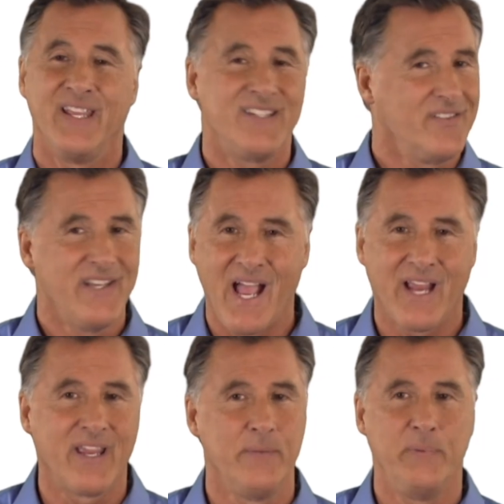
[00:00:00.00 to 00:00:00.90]
These are
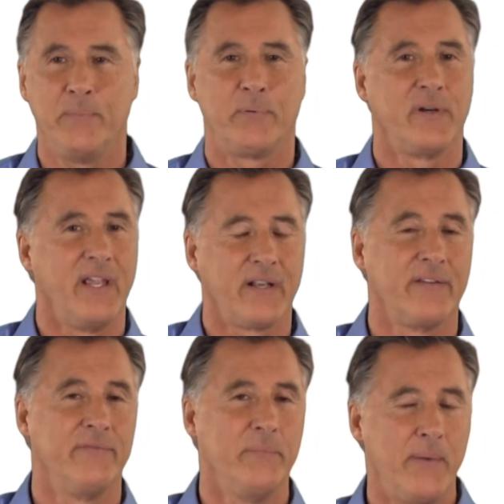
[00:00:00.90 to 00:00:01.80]
not going to be
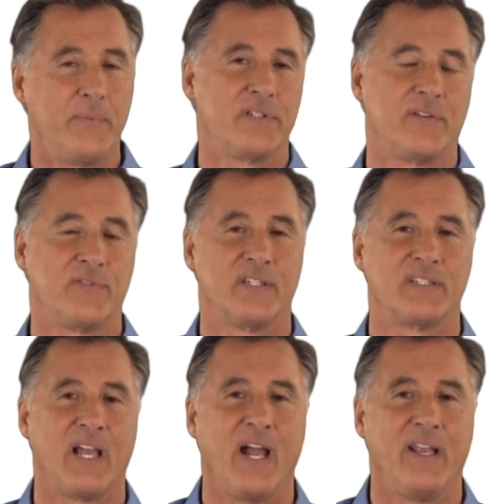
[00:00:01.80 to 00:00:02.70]
productive members of
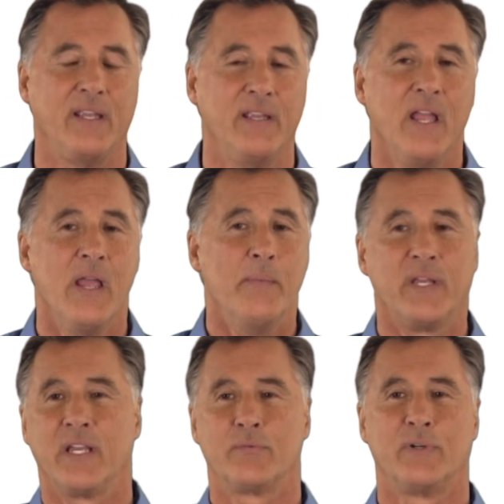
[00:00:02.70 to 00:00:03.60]
society
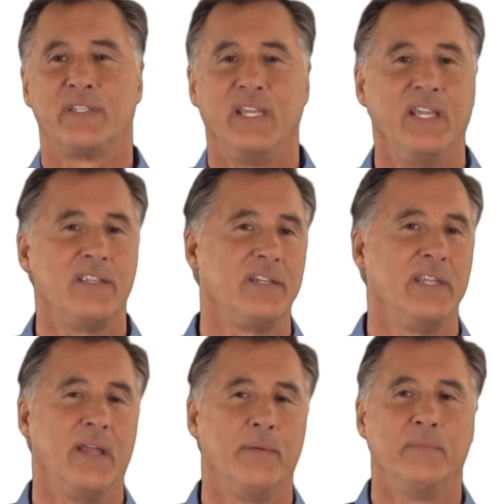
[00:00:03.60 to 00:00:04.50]
because we're
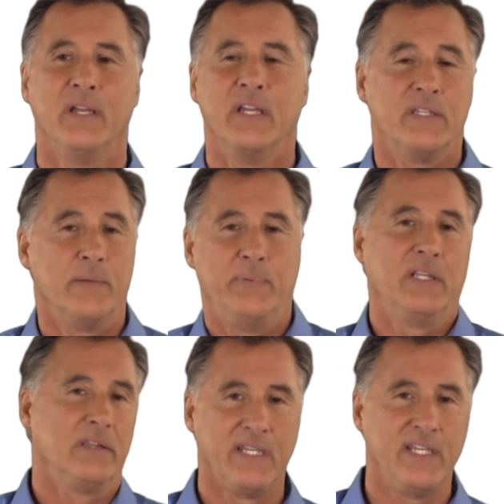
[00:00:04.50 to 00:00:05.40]
teaching them to
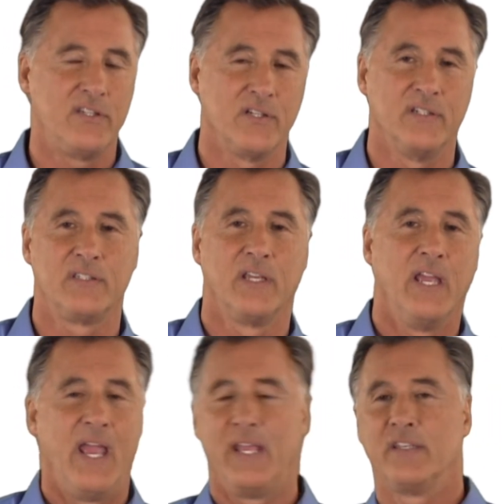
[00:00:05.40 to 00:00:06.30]
be leeches
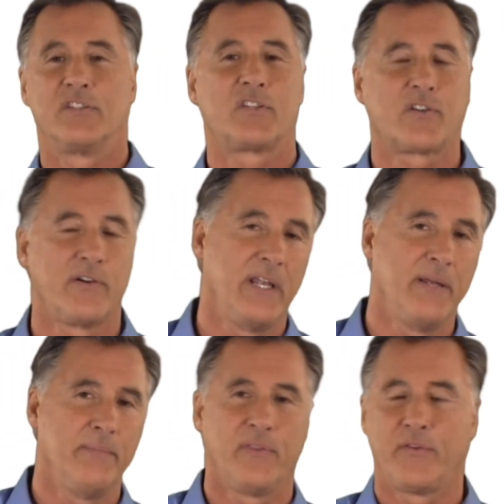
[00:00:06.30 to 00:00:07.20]
and to
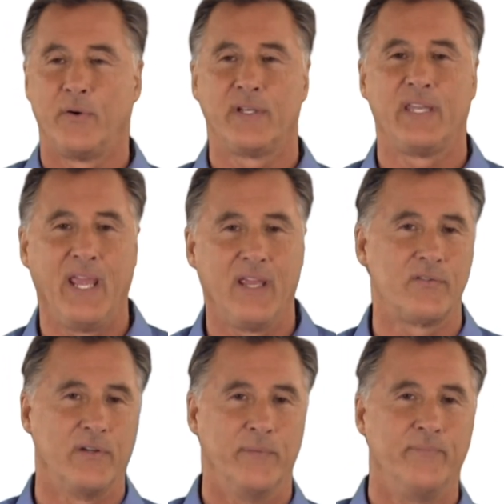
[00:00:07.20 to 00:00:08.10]
scream and throw a
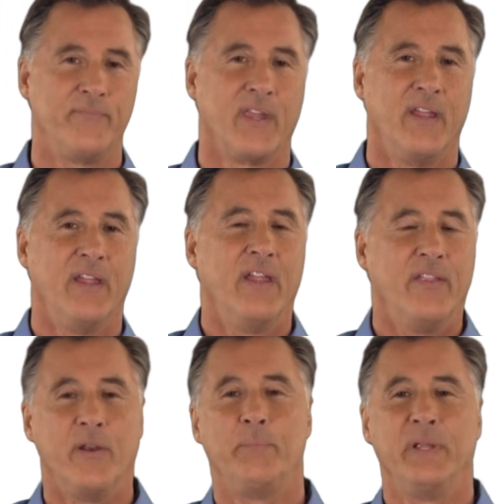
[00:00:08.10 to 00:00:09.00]
tantrum.
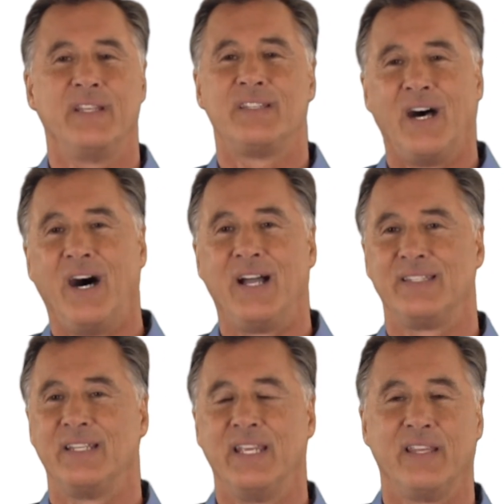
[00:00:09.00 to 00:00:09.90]
They're being
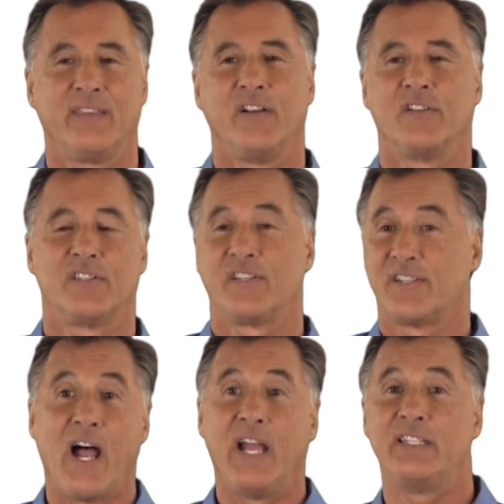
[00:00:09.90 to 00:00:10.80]
taught to get their
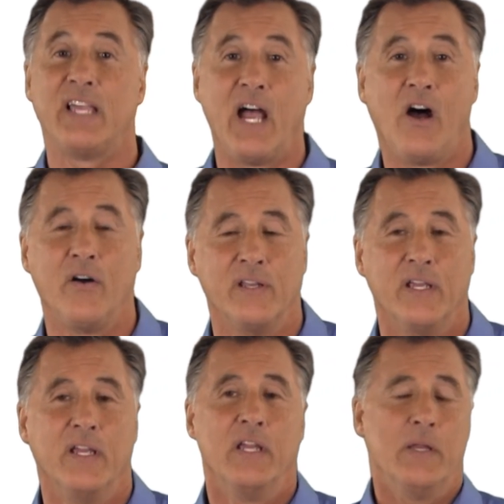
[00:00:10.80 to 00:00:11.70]
signs
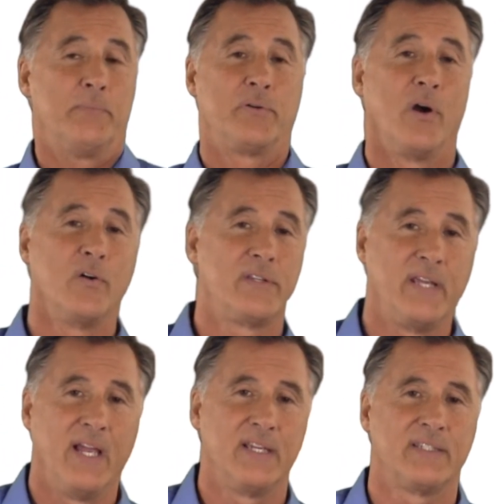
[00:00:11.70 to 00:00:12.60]
out,
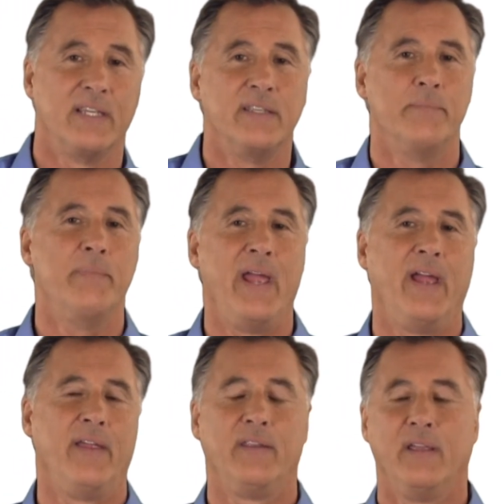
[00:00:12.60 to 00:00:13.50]
protest, and
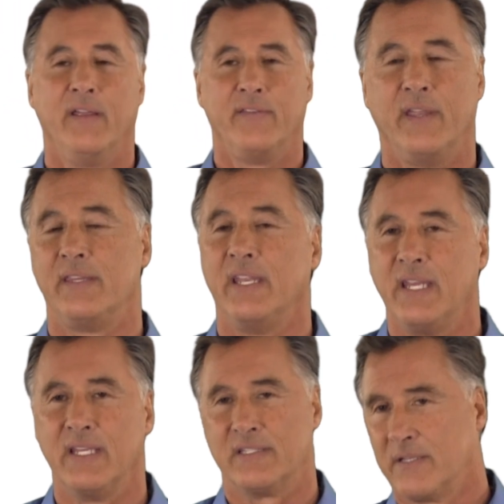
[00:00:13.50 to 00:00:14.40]
demand that they
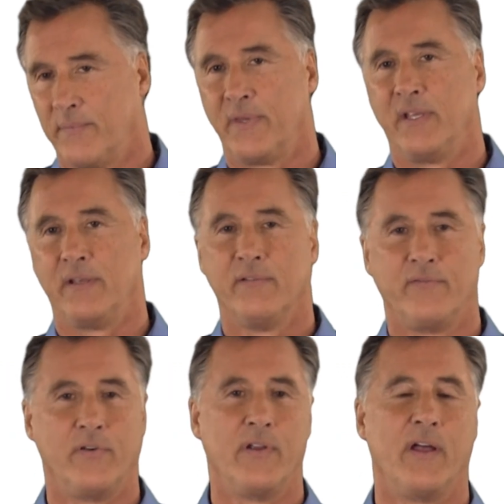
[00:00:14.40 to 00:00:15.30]
get something
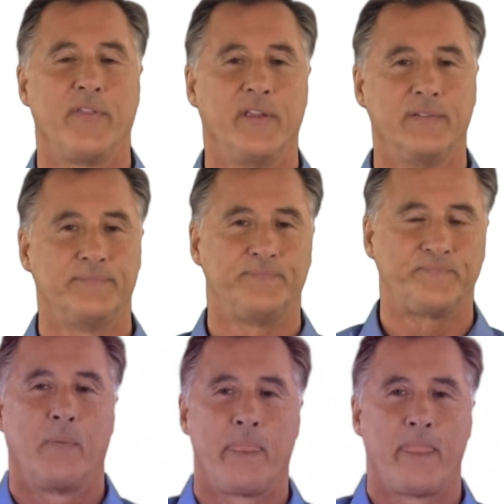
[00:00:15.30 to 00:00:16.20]
for nothing.
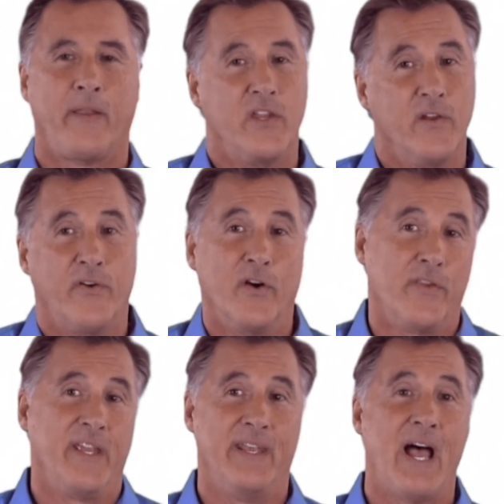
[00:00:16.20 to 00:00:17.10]
You've
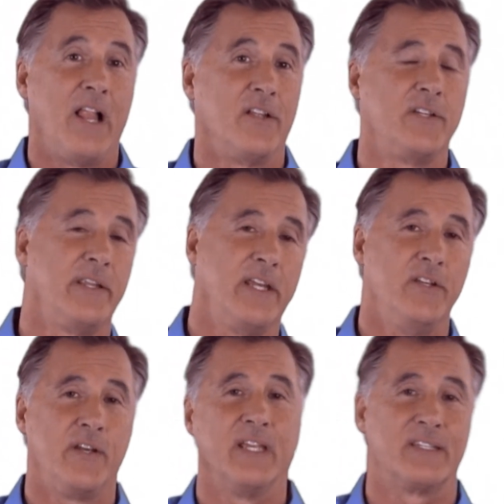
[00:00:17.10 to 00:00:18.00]
heard the analogy
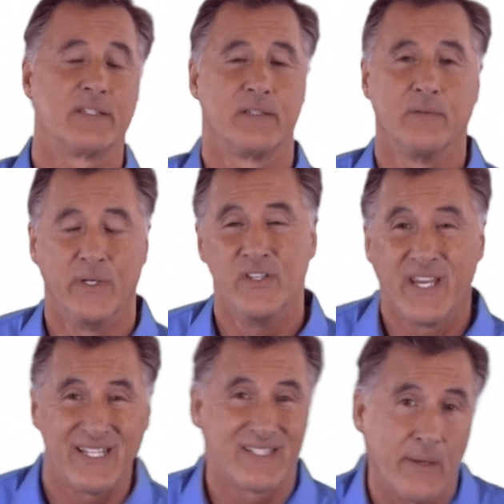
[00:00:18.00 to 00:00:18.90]
that when you
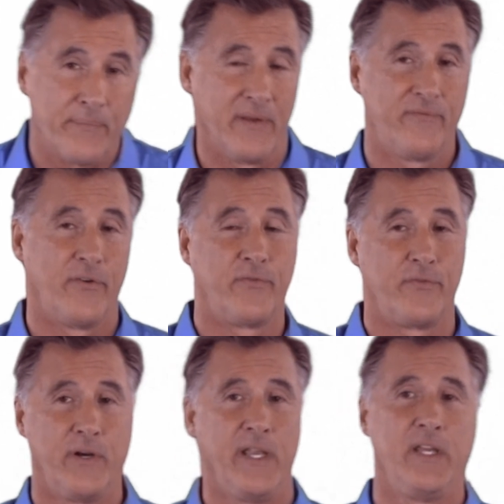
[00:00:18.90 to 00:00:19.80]
get something for
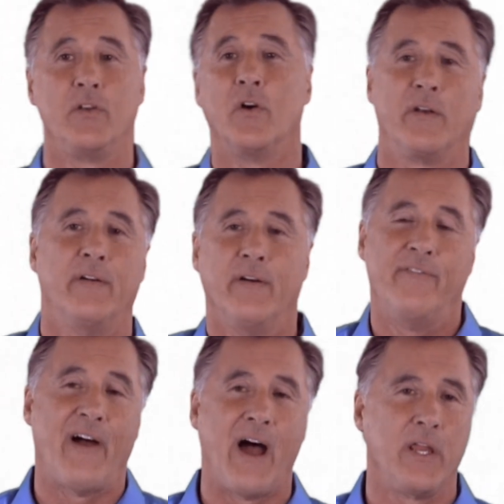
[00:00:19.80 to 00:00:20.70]
free, you don't
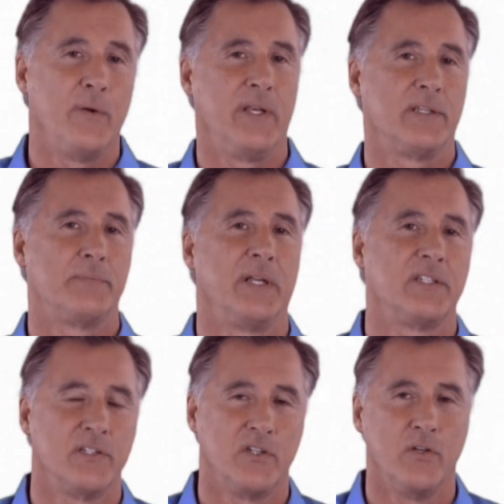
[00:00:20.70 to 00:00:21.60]
value it as
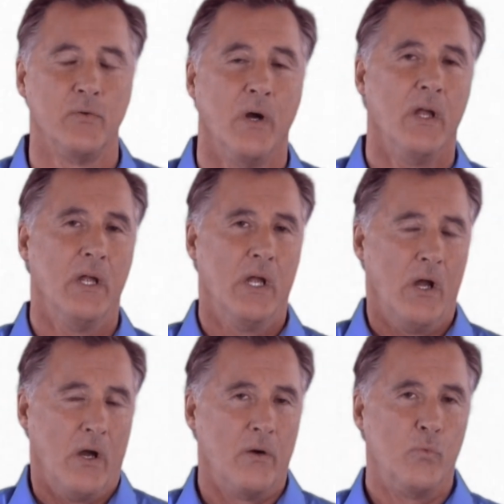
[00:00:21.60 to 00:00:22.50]
much as you
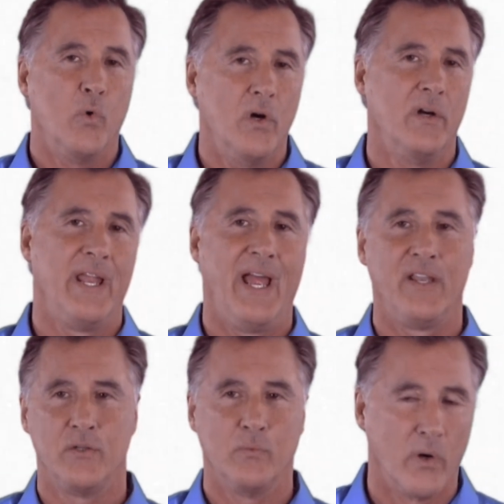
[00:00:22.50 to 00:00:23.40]
would
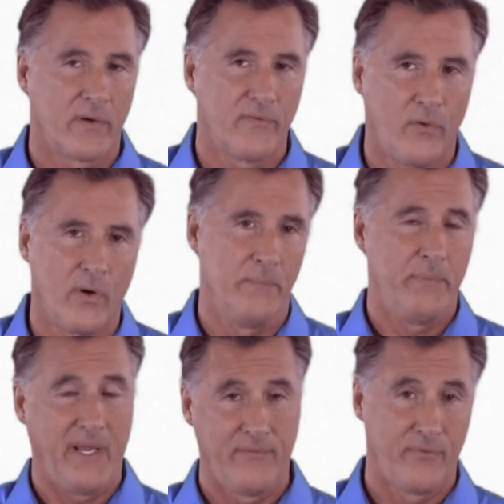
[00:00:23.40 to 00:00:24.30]
had you worked for it and
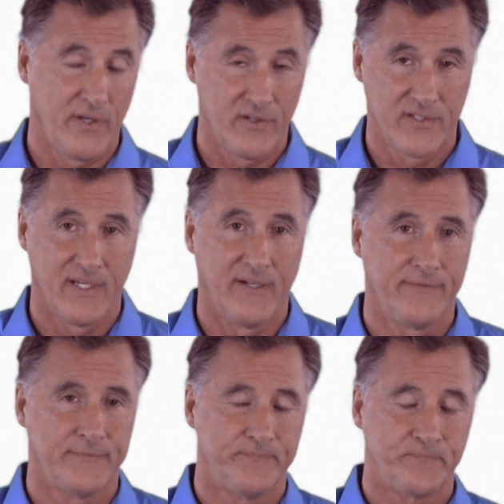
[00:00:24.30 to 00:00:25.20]
paid for it
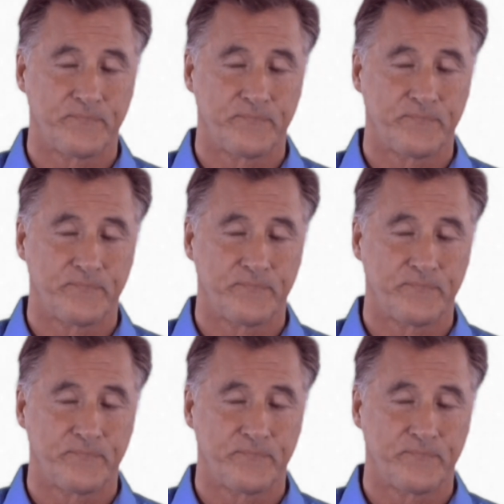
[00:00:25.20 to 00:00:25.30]
yourself.